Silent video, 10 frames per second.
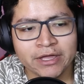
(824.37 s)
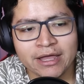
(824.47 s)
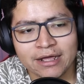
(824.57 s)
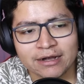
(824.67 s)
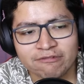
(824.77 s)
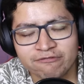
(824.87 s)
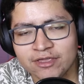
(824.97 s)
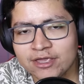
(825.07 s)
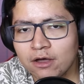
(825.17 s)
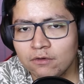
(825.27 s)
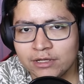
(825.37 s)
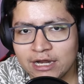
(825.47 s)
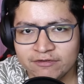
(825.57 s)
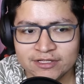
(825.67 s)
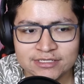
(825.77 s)
Rafinha on the
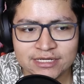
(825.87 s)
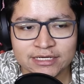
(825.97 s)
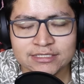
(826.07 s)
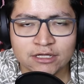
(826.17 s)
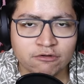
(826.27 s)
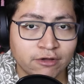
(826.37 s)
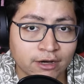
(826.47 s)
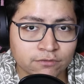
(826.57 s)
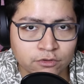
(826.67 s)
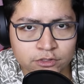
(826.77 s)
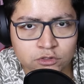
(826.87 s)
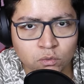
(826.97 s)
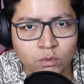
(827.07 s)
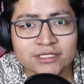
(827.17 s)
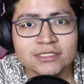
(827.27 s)
left-hand side instead of Ferran Torres, who
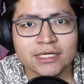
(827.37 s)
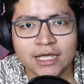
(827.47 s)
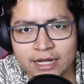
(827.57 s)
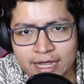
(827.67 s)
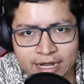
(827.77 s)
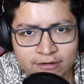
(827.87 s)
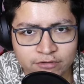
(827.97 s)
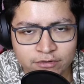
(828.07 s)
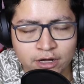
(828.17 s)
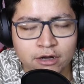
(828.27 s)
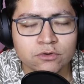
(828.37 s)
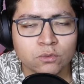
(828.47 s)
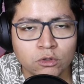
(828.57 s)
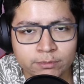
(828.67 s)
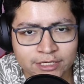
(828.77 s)
once again had a very
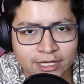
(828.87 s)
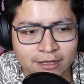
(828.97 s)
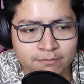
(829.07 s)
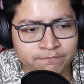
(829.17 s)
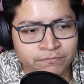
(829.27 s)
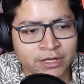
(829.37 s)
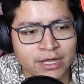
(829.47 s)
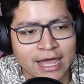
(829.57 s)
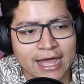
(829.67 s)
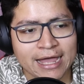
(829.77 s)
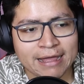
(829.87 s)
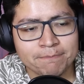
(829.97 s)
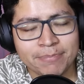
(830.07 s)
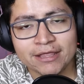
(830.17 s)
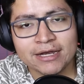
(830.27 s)
underwhelming game.
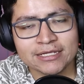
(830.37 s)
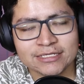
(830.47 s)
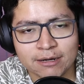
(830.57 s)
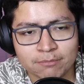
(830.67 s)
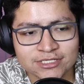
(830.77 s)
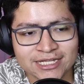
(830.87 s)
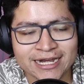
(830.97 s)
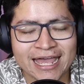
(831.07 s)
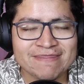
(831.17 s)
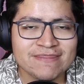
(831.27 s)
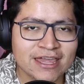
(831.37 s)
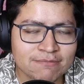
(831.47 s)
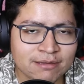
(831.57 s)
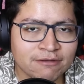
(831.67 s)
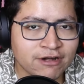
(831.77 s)
And Pedri as a number 10, and then
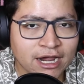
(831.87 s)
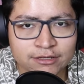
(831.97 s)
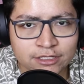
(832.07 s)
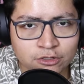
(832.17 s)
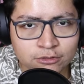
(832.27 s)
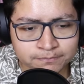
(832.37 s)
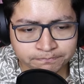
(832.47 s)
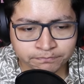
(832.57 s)
maybe Frankie de Jong.